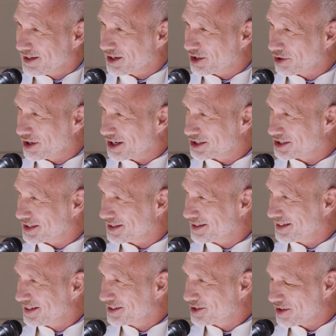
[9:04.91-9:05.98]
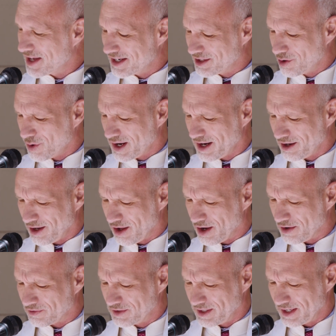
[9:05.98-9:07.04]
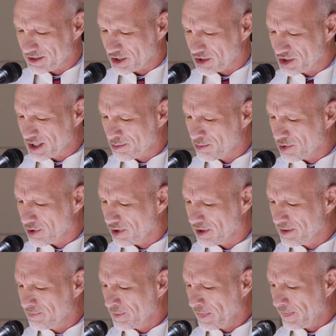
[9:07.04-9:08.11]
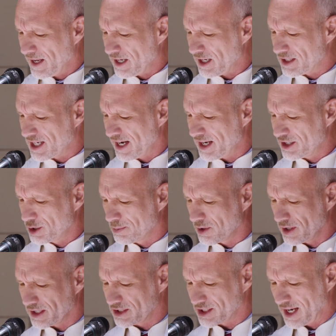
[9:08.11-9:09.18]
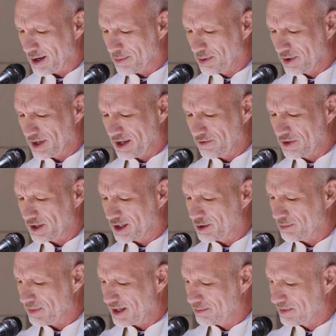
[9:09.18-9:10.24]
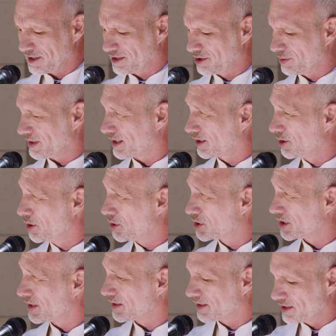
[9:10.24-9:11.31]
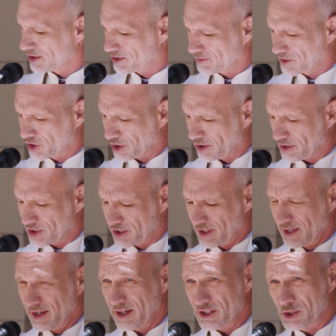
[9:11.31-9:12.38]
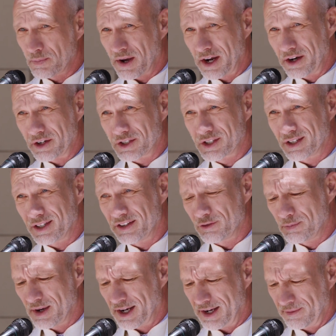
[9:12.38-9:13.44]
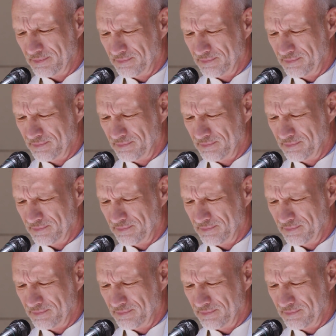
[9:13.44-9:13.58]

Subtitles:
across it to that choir loft as a symbol and a tangible example of the commitment to inclusion that this church aspires to live by.